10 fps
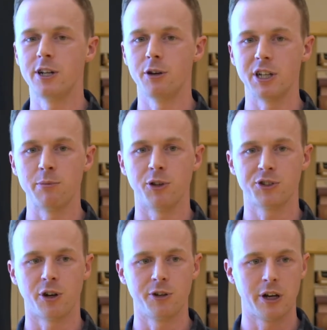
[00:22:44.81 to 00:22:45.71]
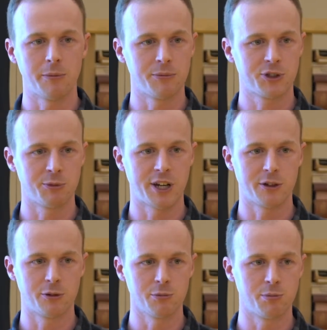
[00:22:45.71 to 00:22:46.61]
really go deep on some
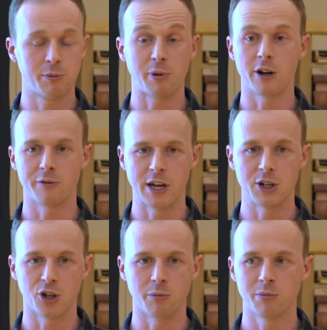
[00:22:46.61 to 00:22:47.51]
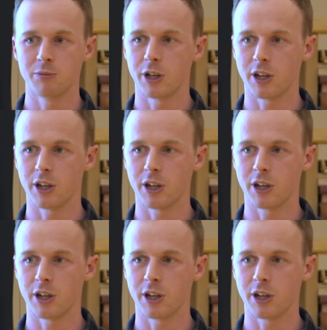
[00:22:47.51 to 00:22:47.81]
technical part of their job.